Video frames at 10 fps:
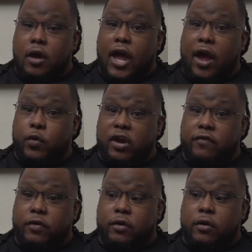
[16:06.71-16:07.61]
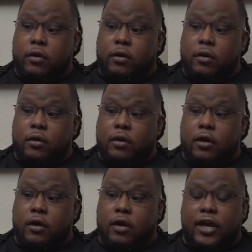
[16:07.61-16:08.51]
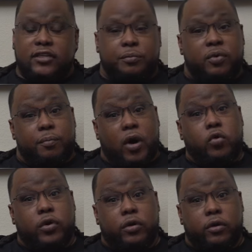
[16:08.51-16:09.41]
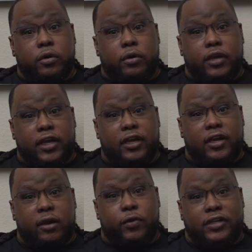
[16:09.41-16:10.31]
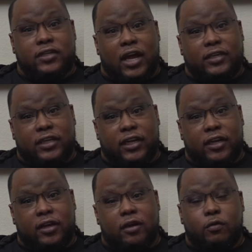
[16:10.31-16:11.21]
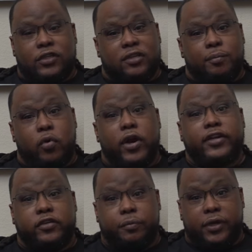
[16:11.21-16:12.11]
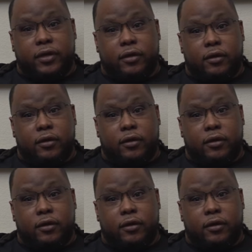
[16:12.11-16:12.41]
However, as a promoter, getting that race locked in was important to me.